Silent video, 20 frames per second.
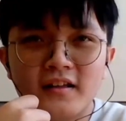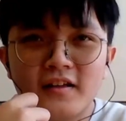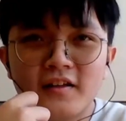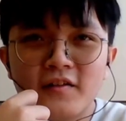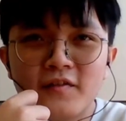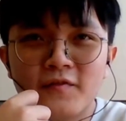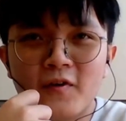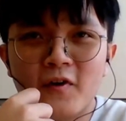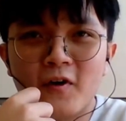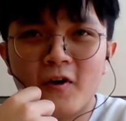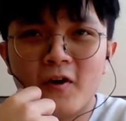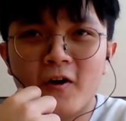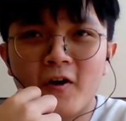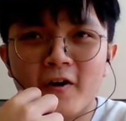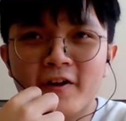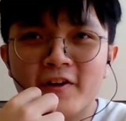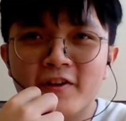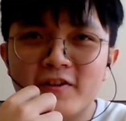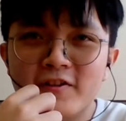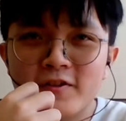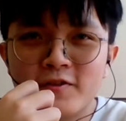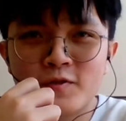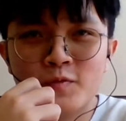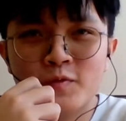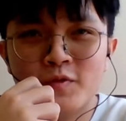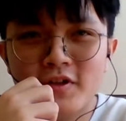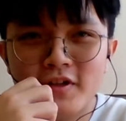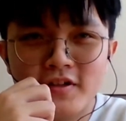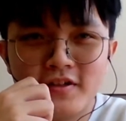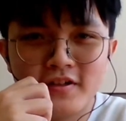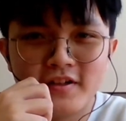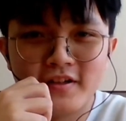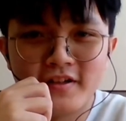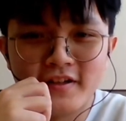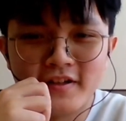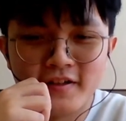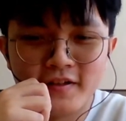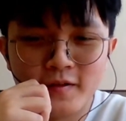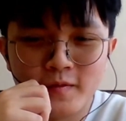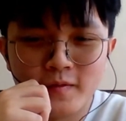I think for interior student,
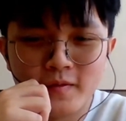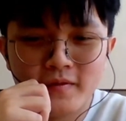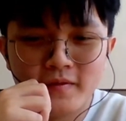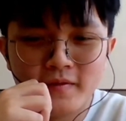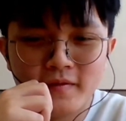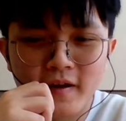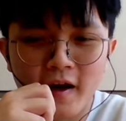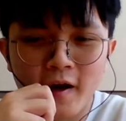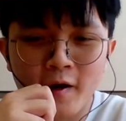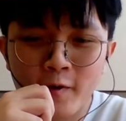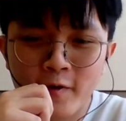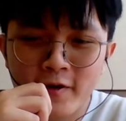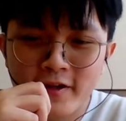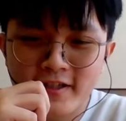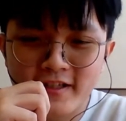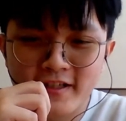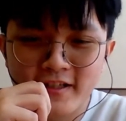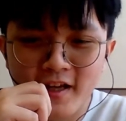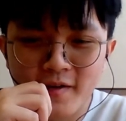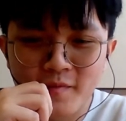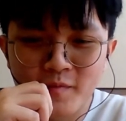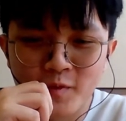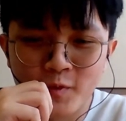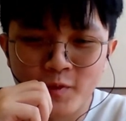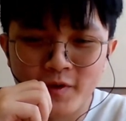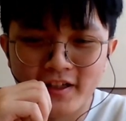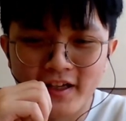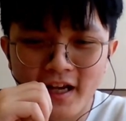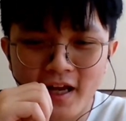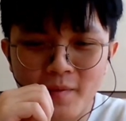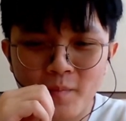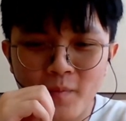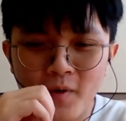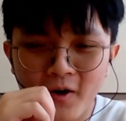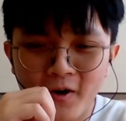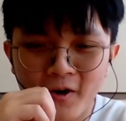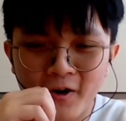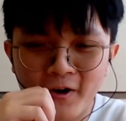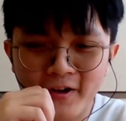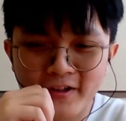I always see them doing like
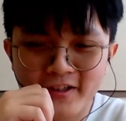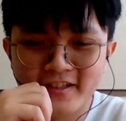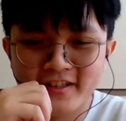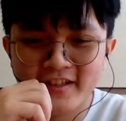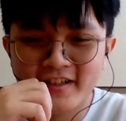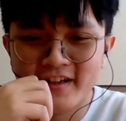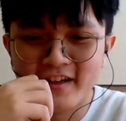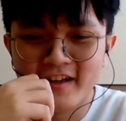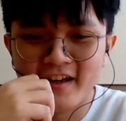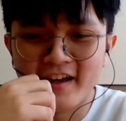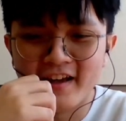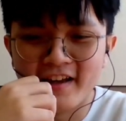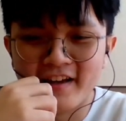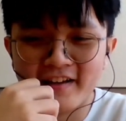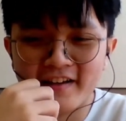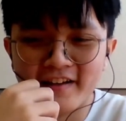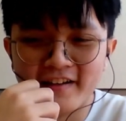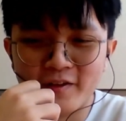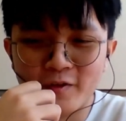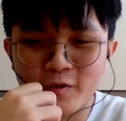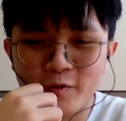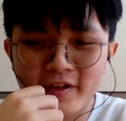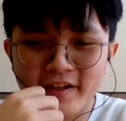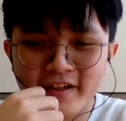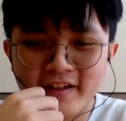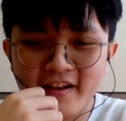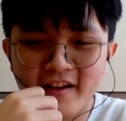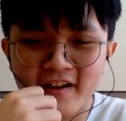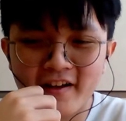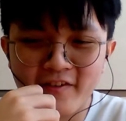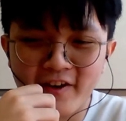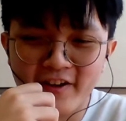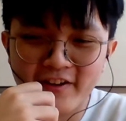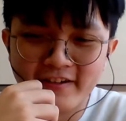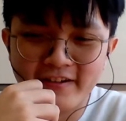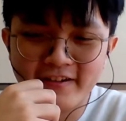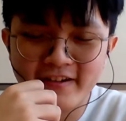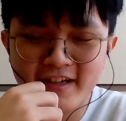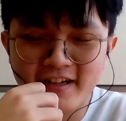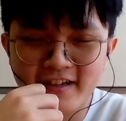boards and doing
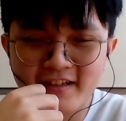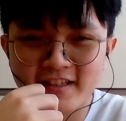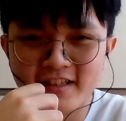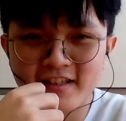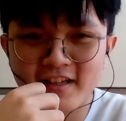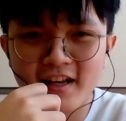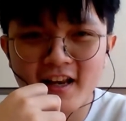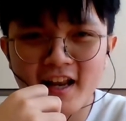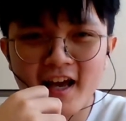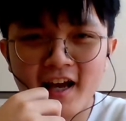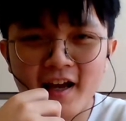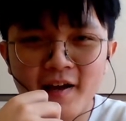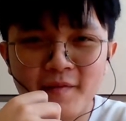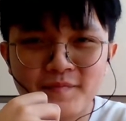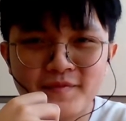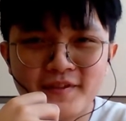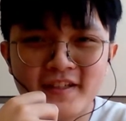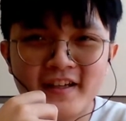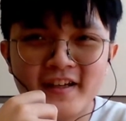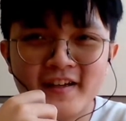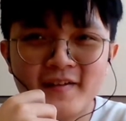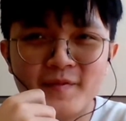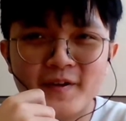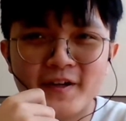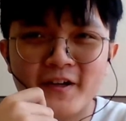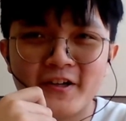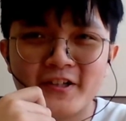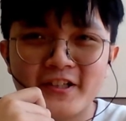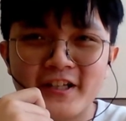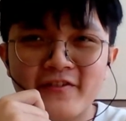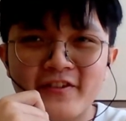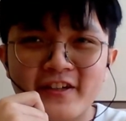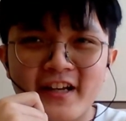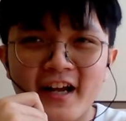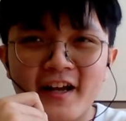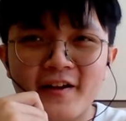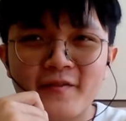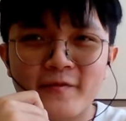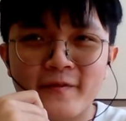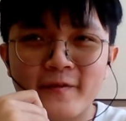renderings in the labs because every
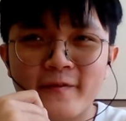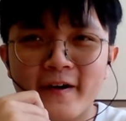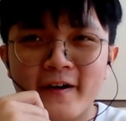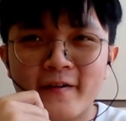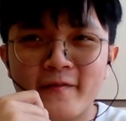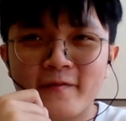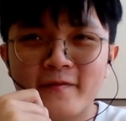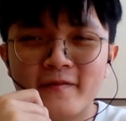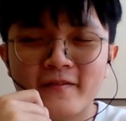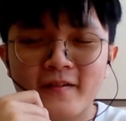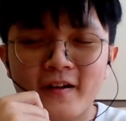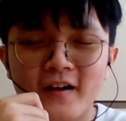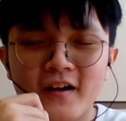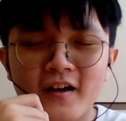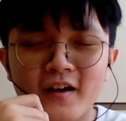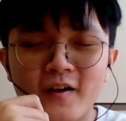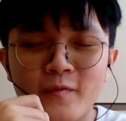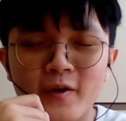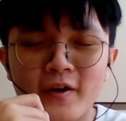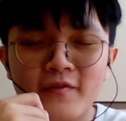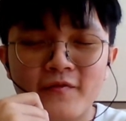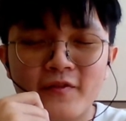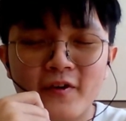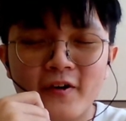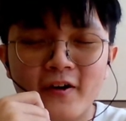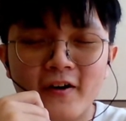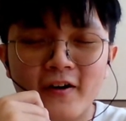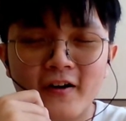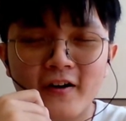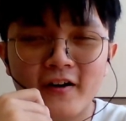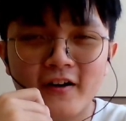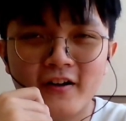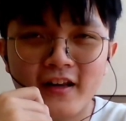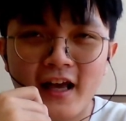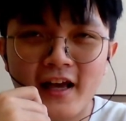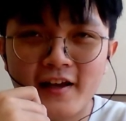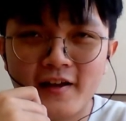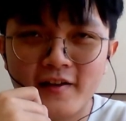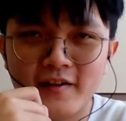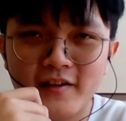time we went for
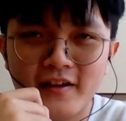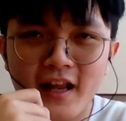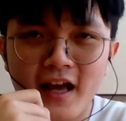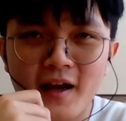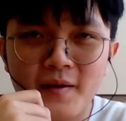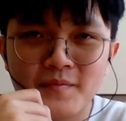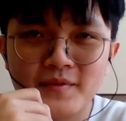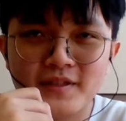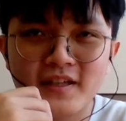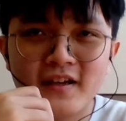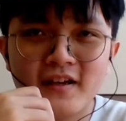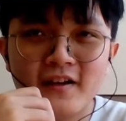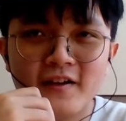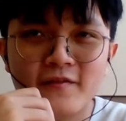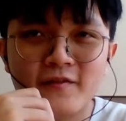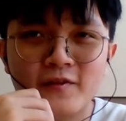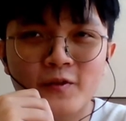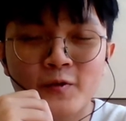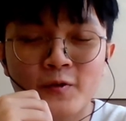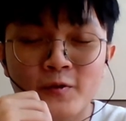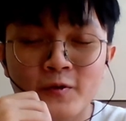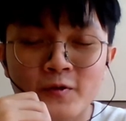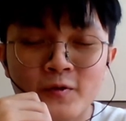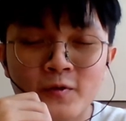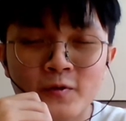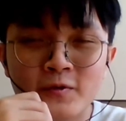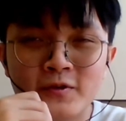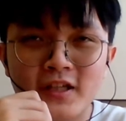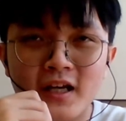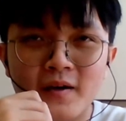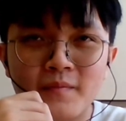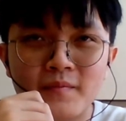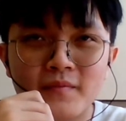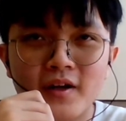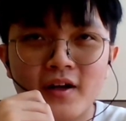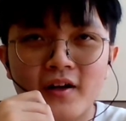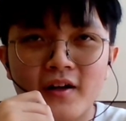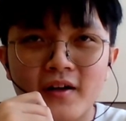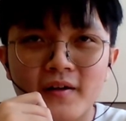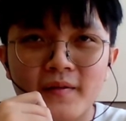like labs to do
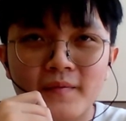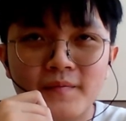some